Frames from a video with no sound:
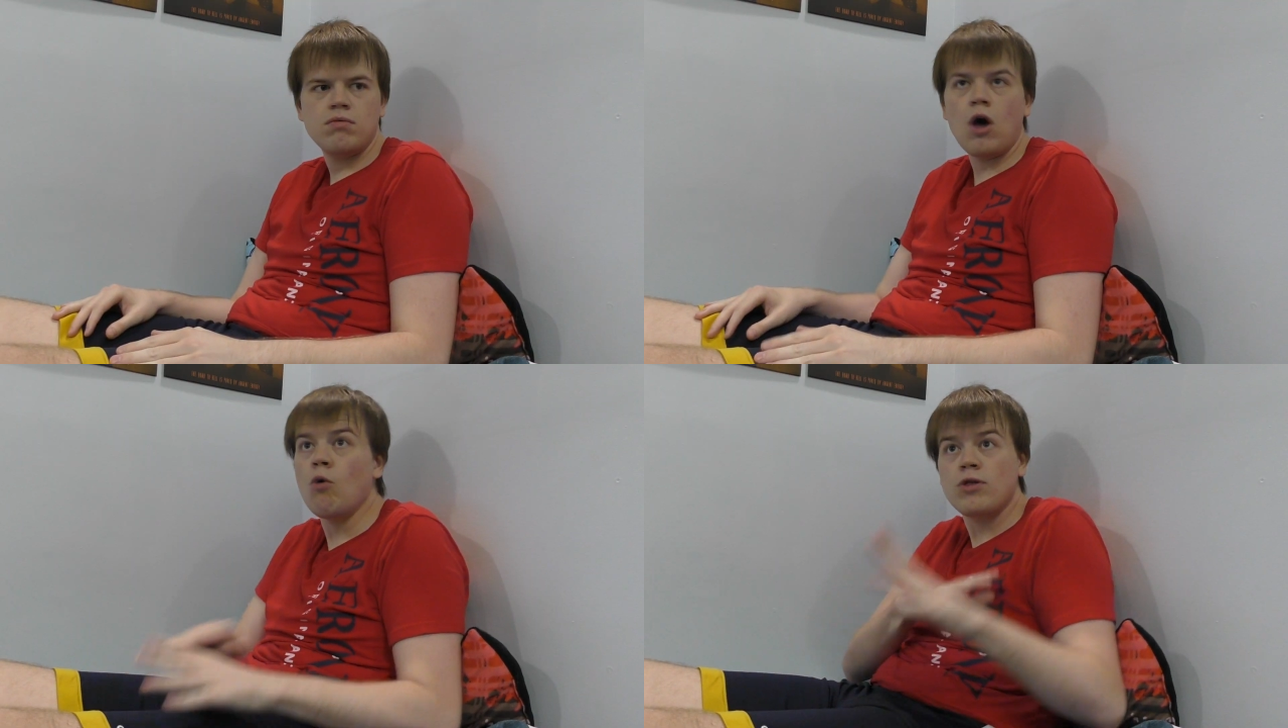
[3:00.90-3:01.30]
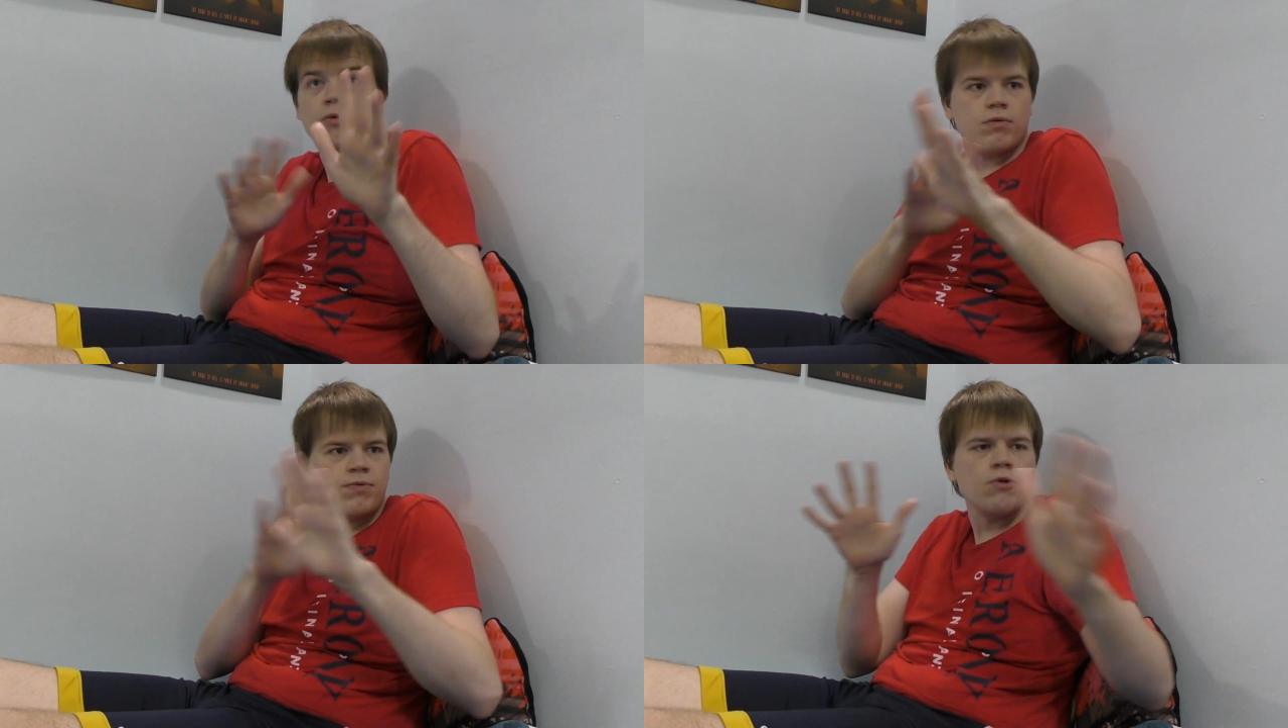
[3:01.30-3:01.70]
Oh,
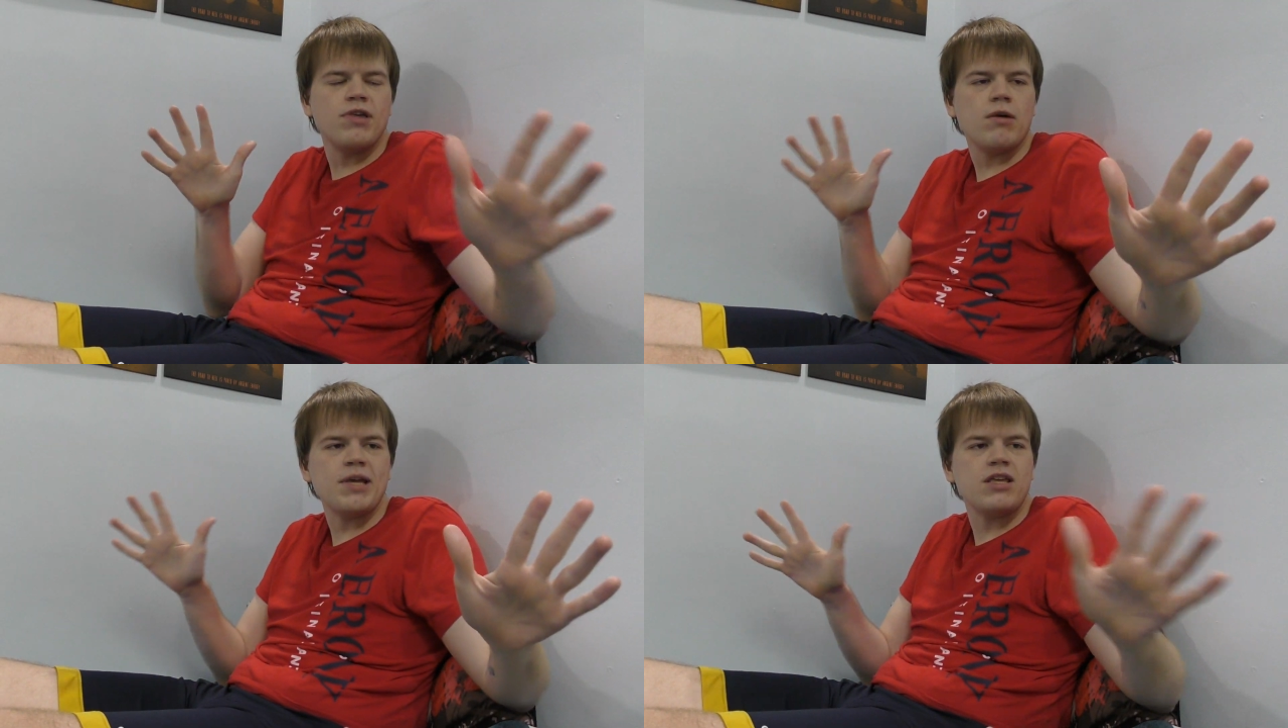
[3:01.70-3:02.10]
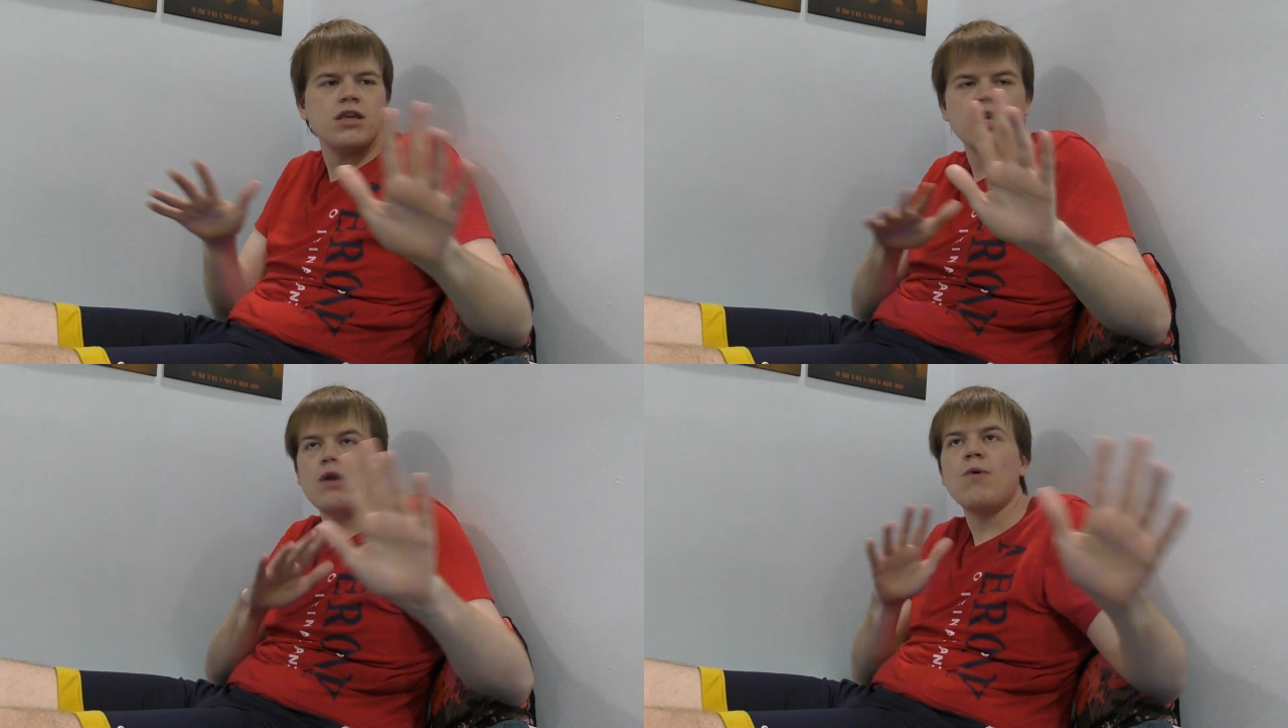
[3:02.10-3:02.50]
don't tell me.
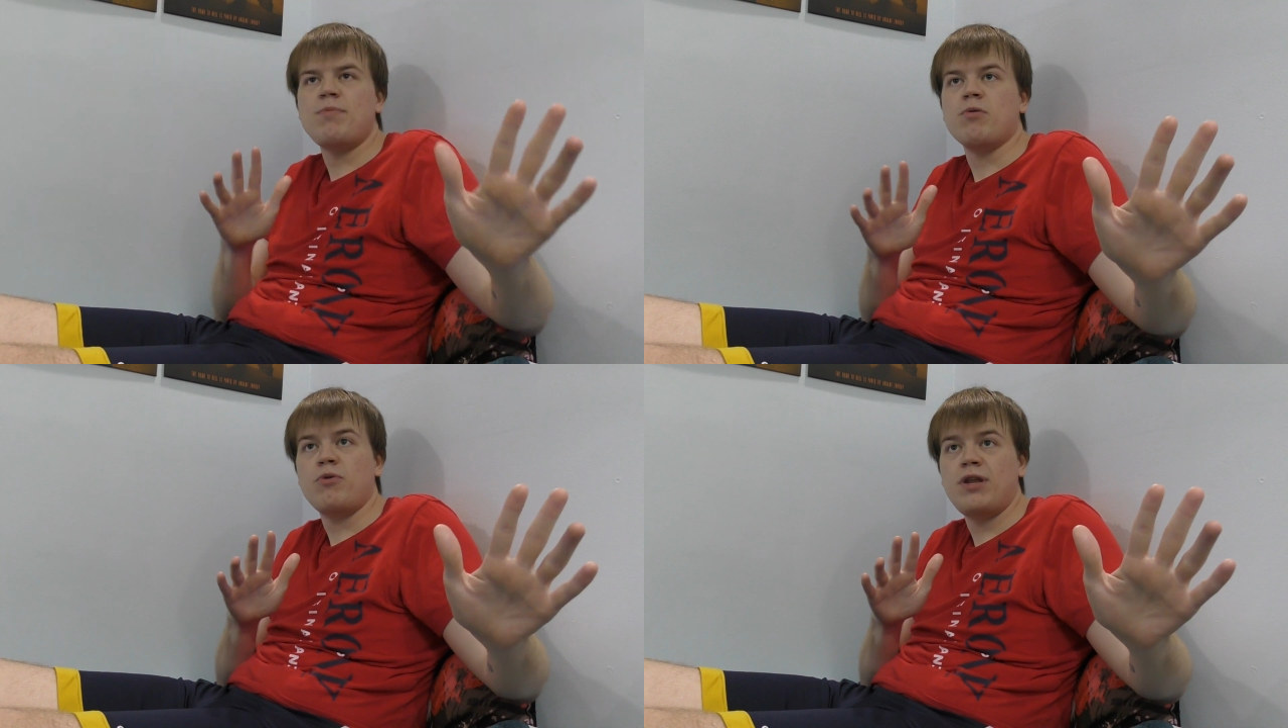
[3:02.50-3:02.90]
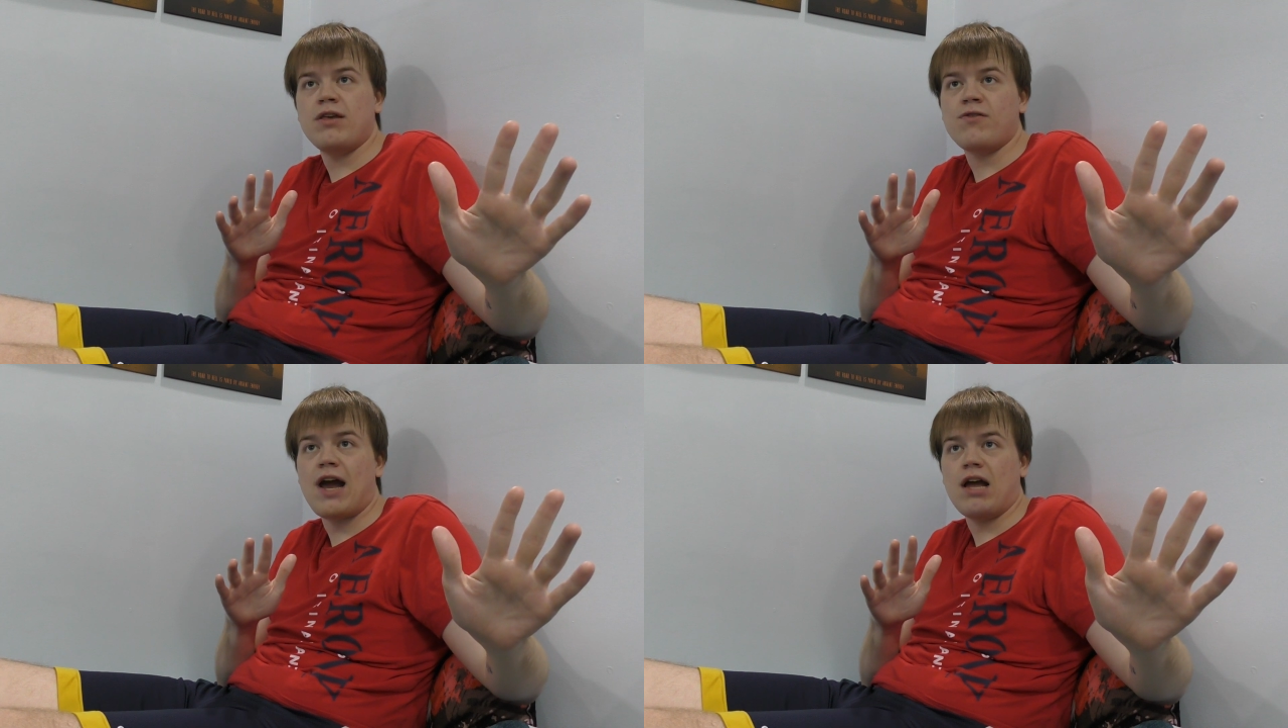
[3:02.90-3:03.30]
You can wipe your booty
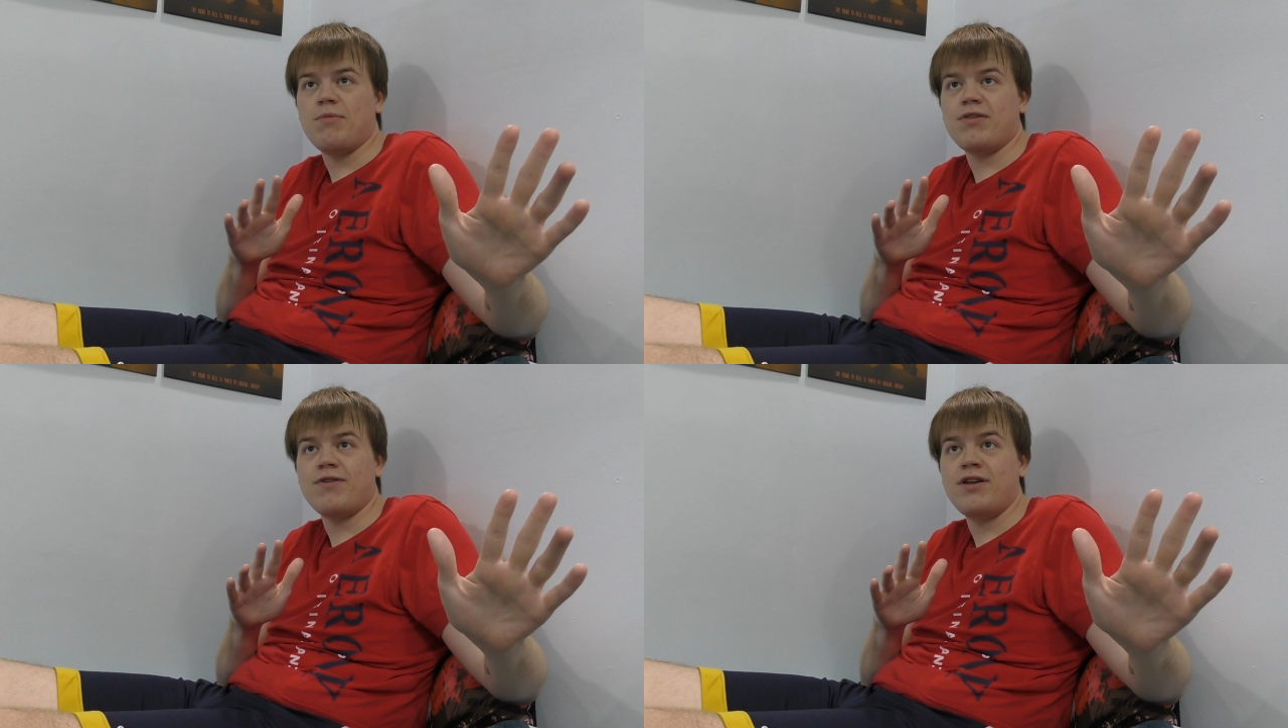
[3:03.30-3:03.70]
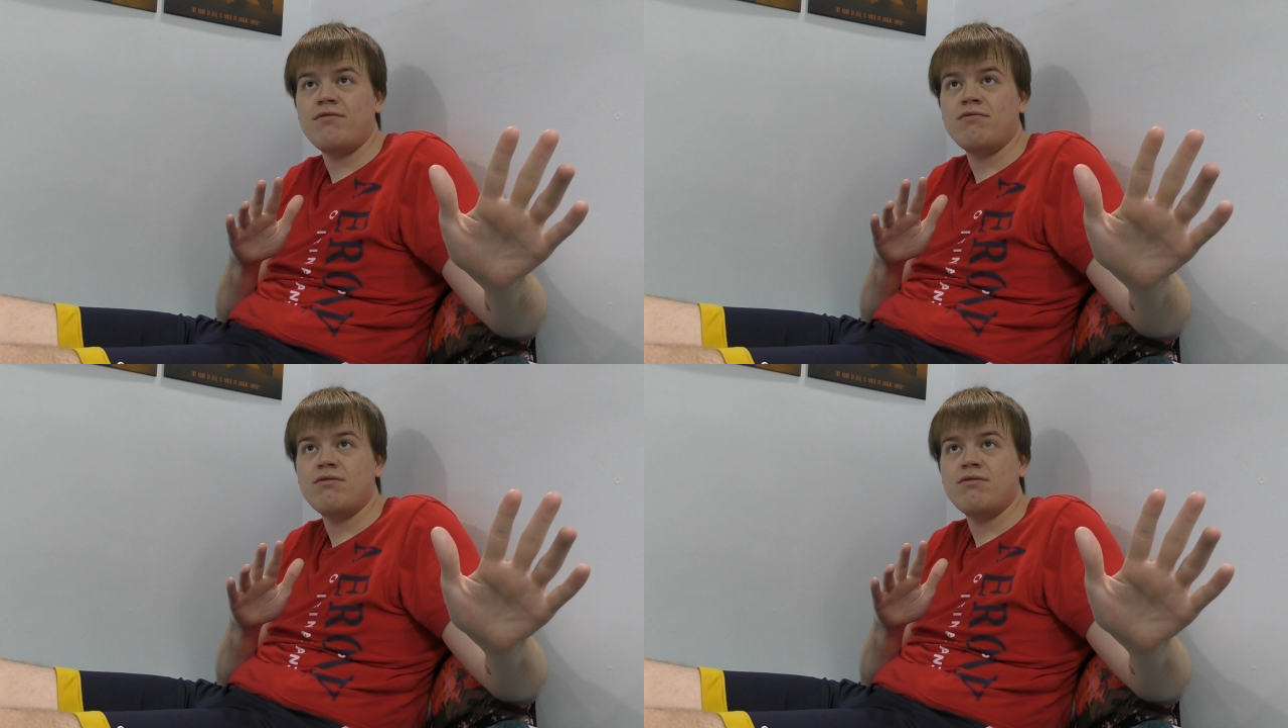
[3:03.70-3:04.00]
as Crackamus, right?